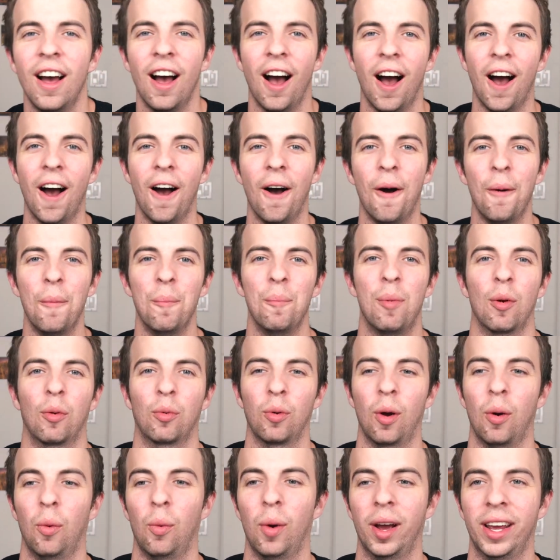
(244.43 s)

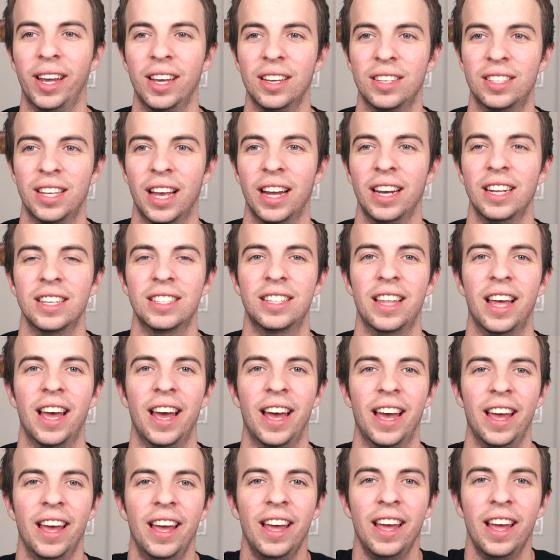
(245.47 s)
But what he said is
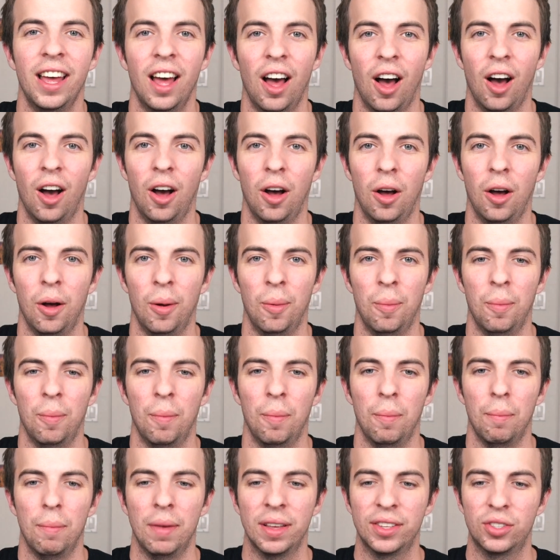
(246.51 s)
that
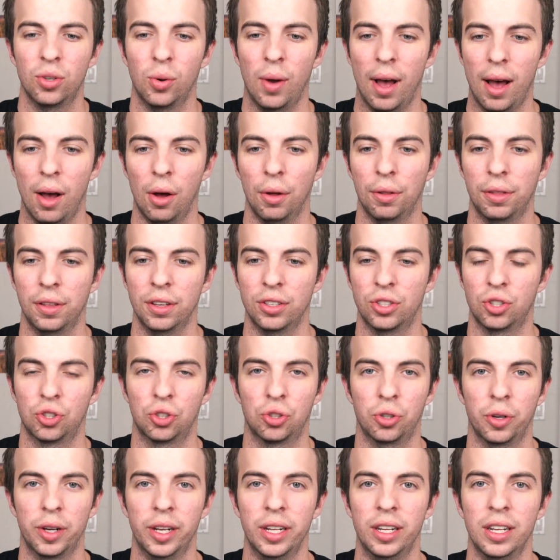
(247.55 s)
mental health is
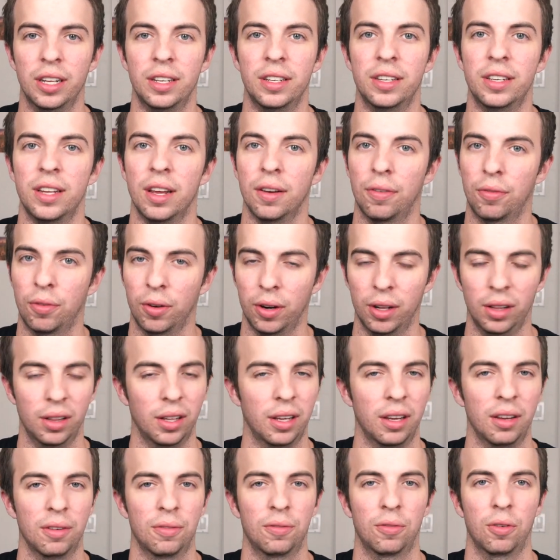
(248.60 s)
treated
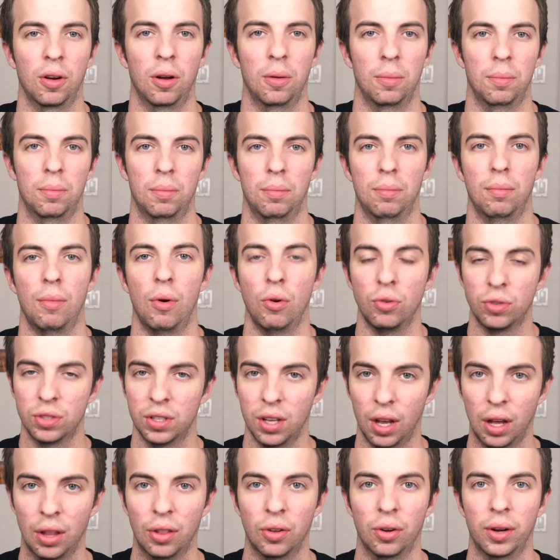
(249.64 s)
differently from most
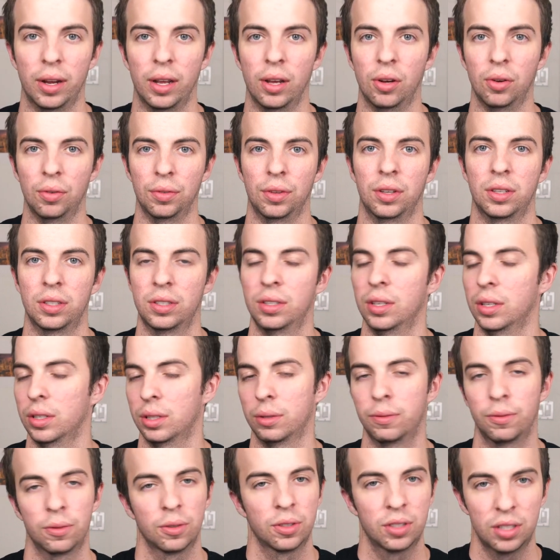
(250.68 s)
other illnesses
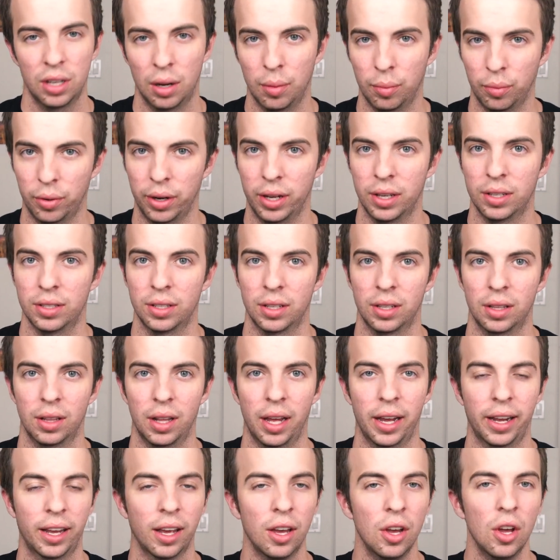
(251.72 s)
for some reason.
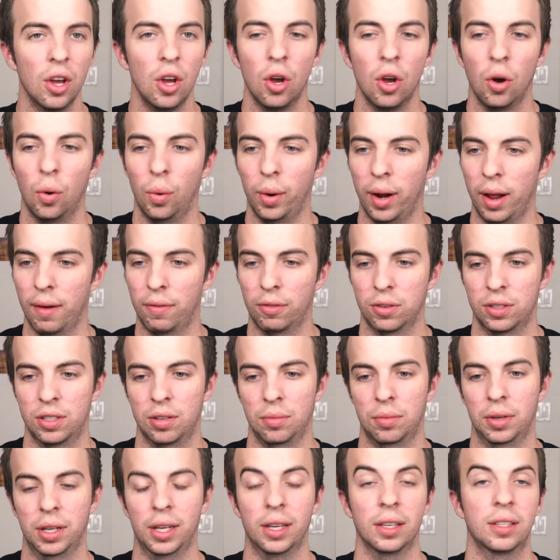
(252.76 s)
Like whenever
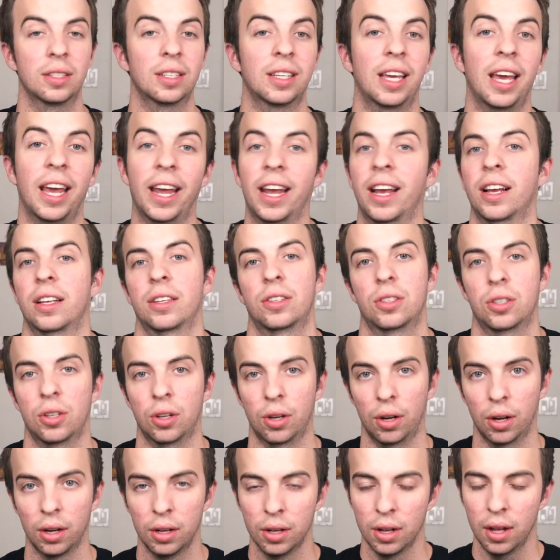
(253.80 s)
someone gets
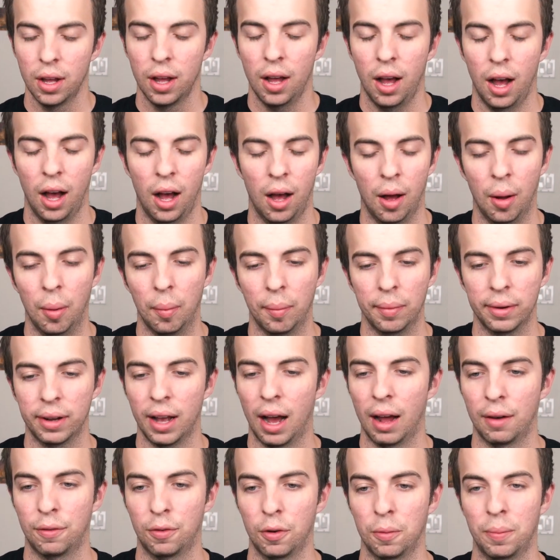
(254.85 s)
cancer,
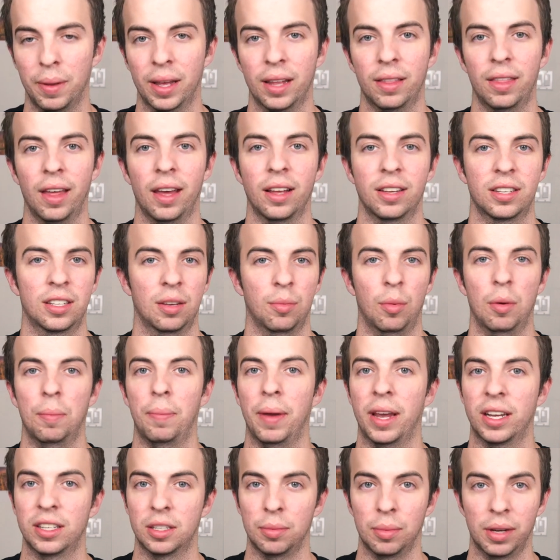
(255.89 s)
God forbid that someone
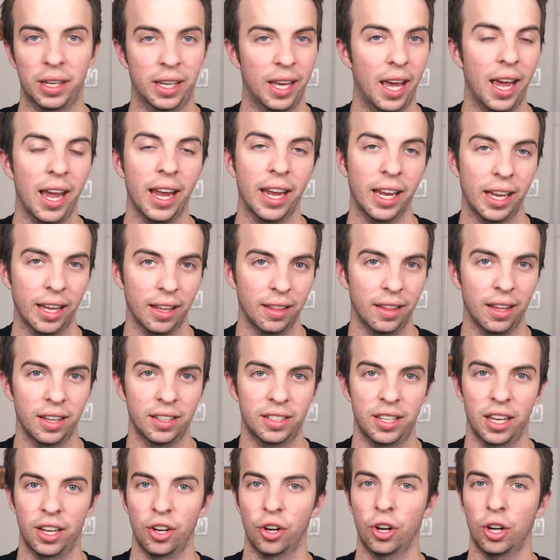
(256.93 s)
bakes them a cake and they
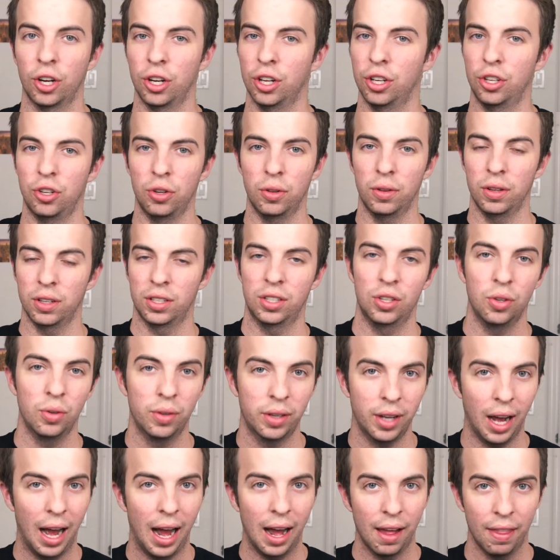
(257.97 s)
say, you're gonna do this, you
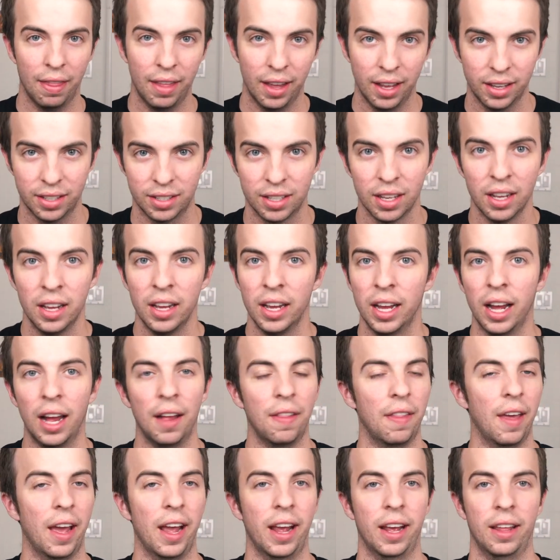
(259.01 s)
got this,
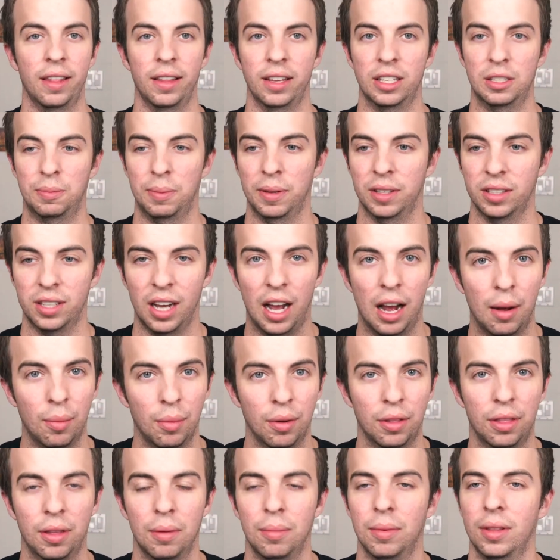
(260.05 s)
and they spend time
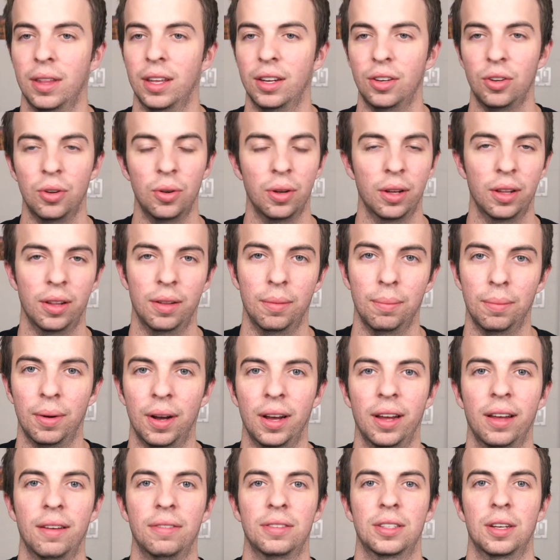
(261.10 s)
with them and they do.
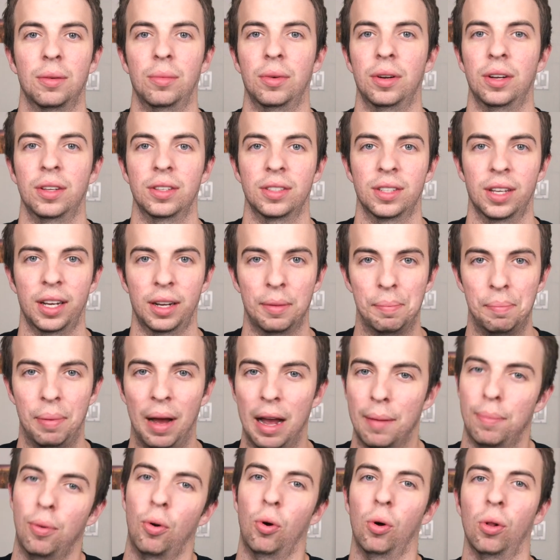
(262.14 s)
But if someone is like
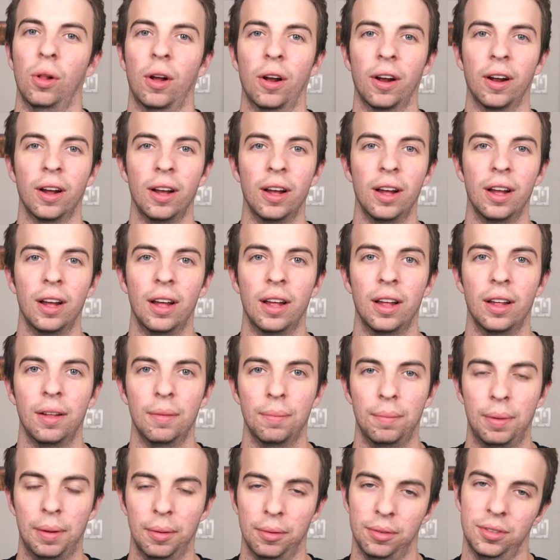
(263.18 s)
bipolar,
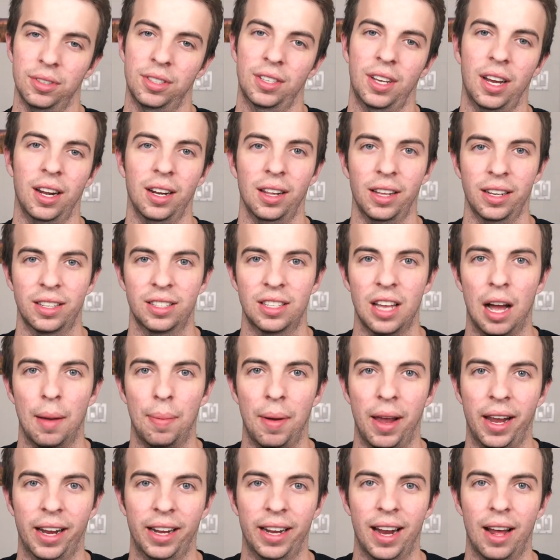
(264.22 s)
people just kind of like stop
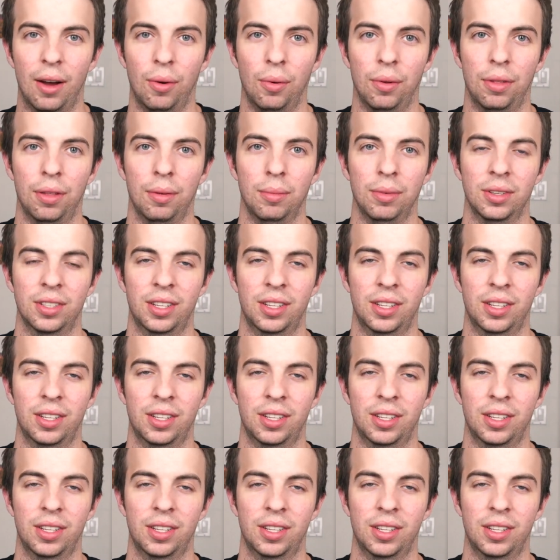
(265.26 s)
hanging out with them.